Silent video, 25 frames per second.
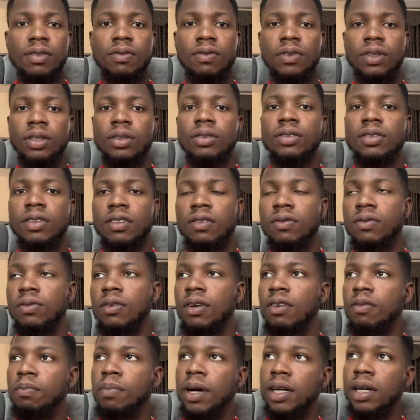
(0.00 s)
videos of
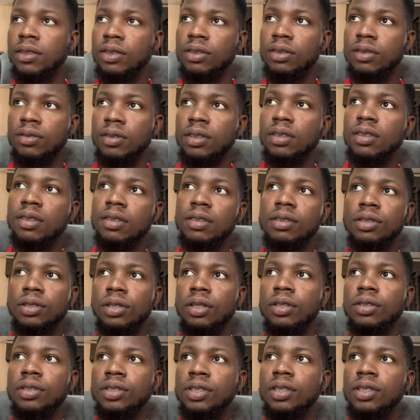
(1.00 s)
Pastor Chris in the
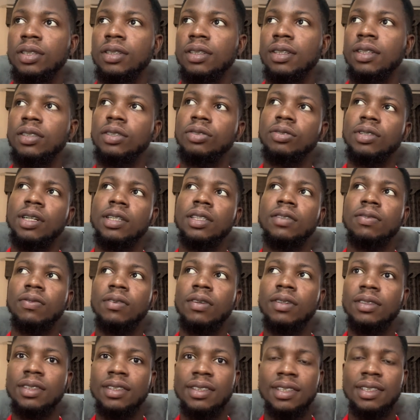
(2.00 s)
church. He stretched
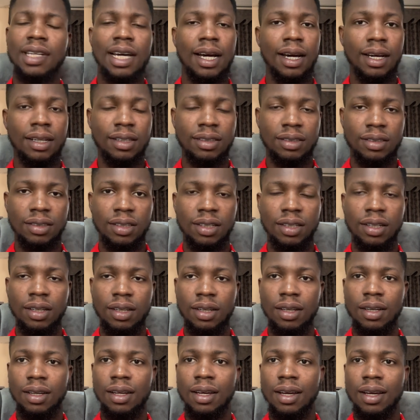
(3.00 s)
forth his hands
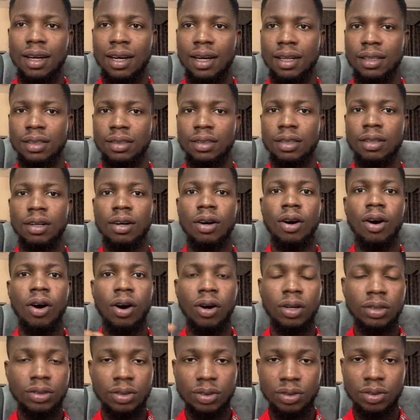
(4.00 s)
and
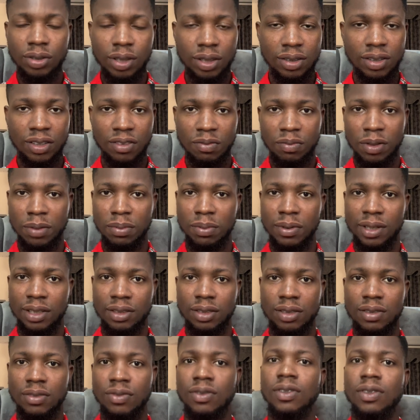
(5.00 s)
hundreds of people are
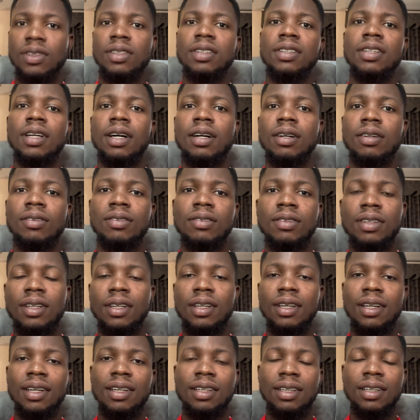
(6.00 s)
just falling down.
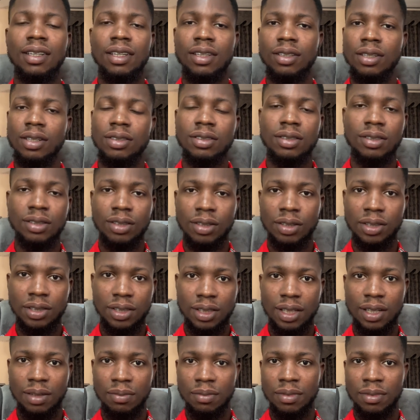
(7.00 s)
He doesn't touch
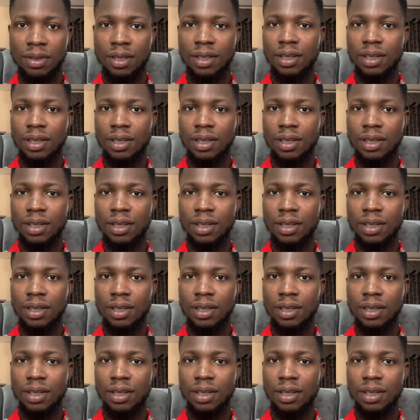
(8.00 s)
them.